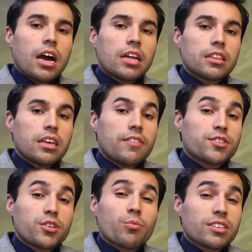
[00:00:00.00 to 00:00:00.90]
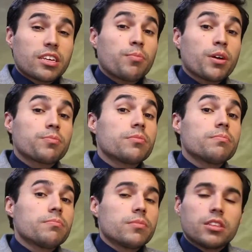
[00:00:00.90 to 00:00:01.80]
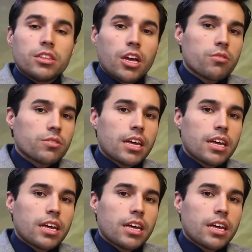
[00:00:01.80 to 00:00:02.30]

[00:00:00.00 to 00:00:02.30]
And if someone says, but no,